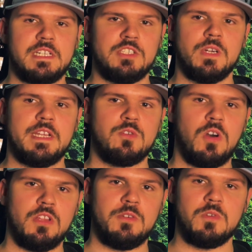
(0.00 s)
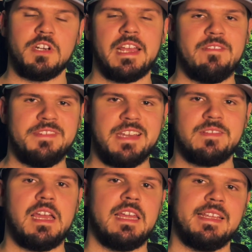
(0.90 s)
great quality work. I've never
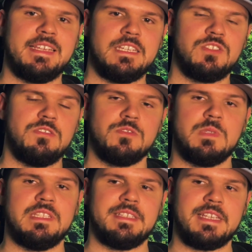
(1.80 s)
had any issues with these